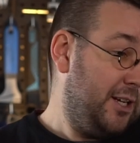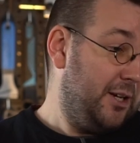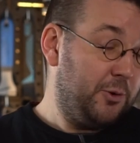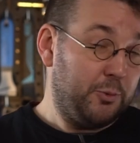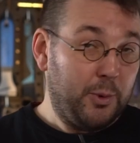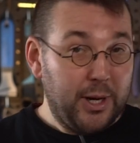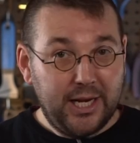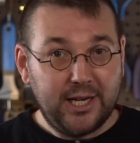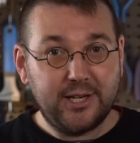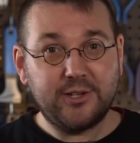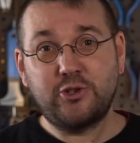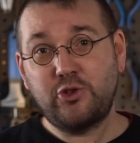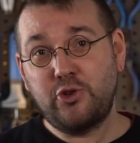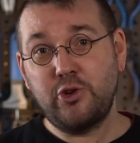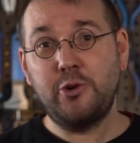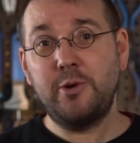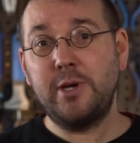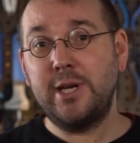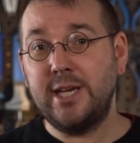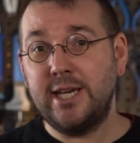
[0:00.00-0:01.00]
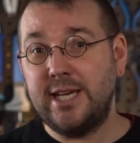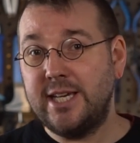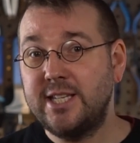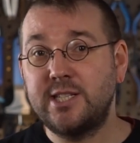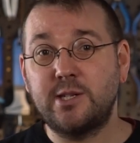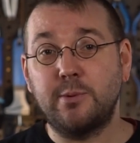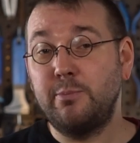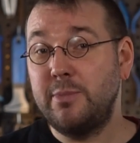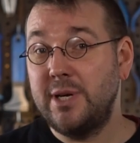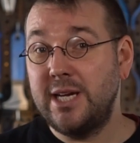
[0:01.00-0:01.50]
Well, truing
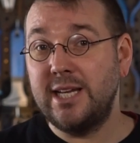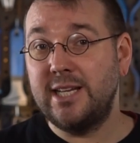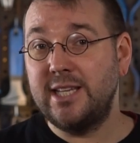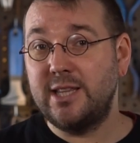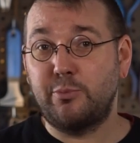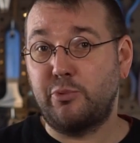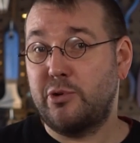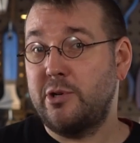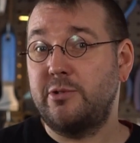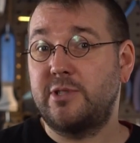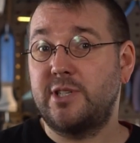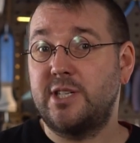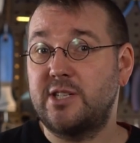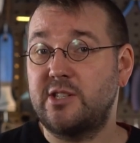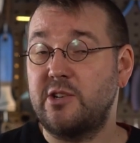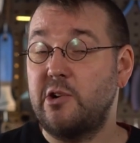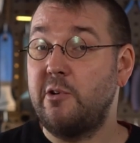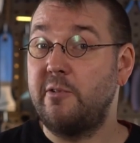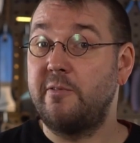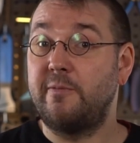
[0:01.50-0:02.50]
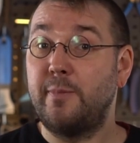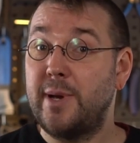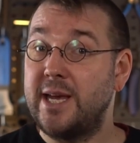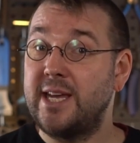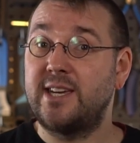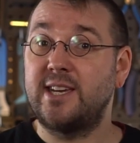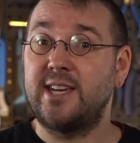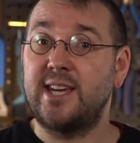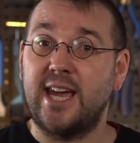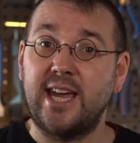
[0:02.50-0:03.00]
is merely the process of
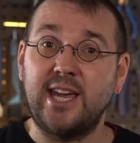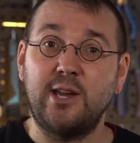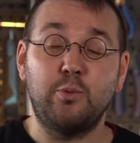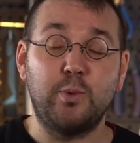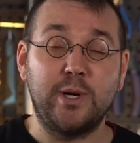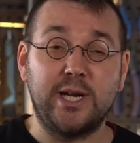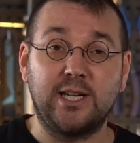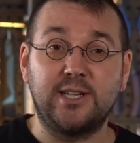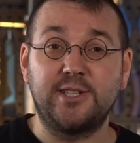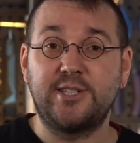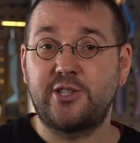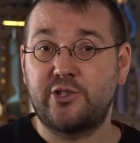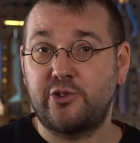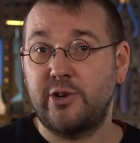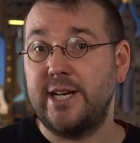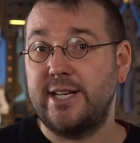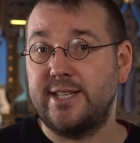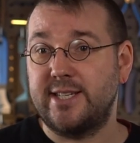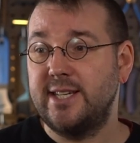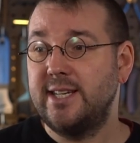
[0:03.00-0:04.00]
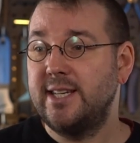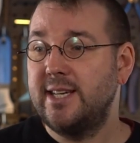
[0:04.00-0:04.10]
making a wheel straight.